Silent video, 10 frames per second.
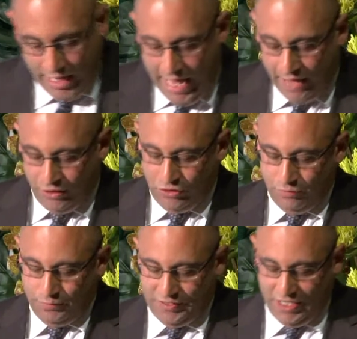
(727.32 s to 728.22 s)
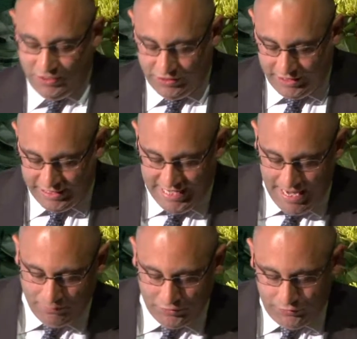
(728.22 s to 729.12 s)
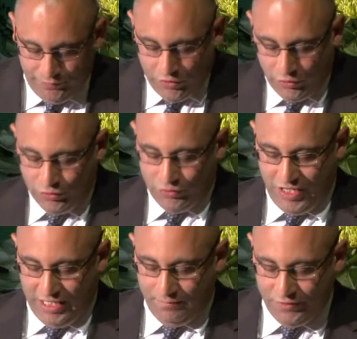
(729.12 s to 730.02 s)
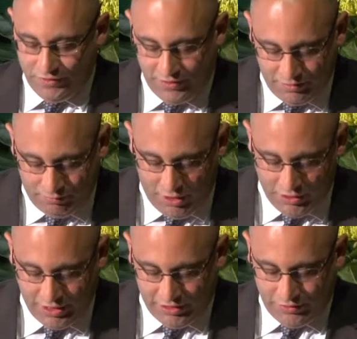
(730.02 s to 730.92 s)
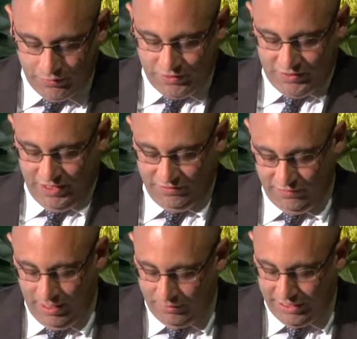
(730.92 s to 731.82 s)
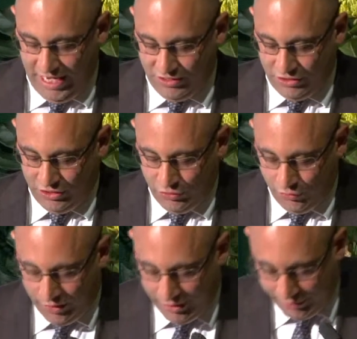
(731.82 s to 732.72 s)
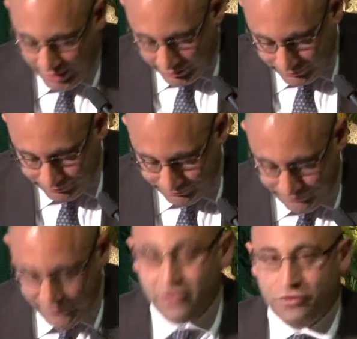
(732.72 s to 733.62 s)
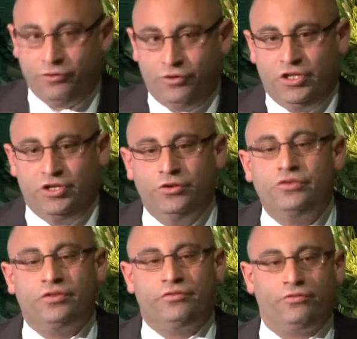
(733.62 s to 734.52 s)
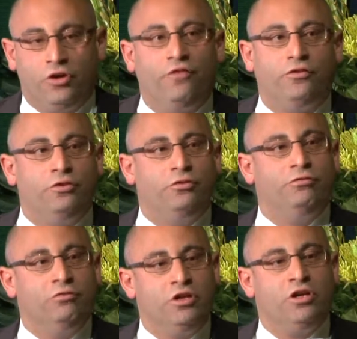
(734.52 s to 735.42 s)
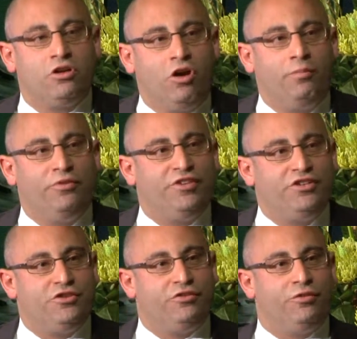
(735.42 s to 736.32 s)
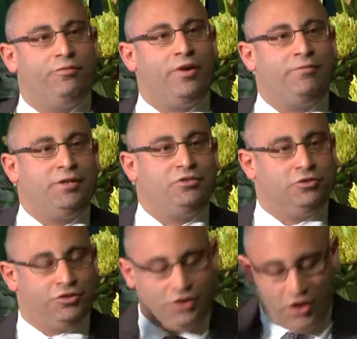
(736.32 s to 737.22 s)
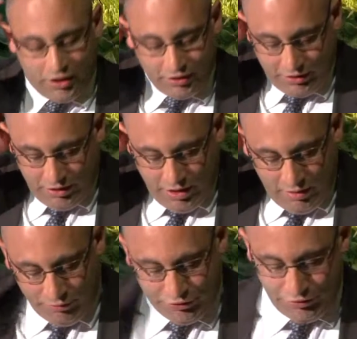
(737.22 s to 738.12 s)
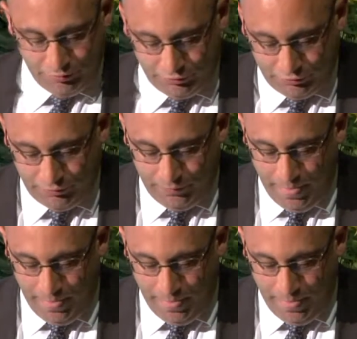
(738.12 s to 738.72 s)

How could you potentially adapt or use elements of this project to a successful application in your area through the use of good crime prevention through environmental design principles?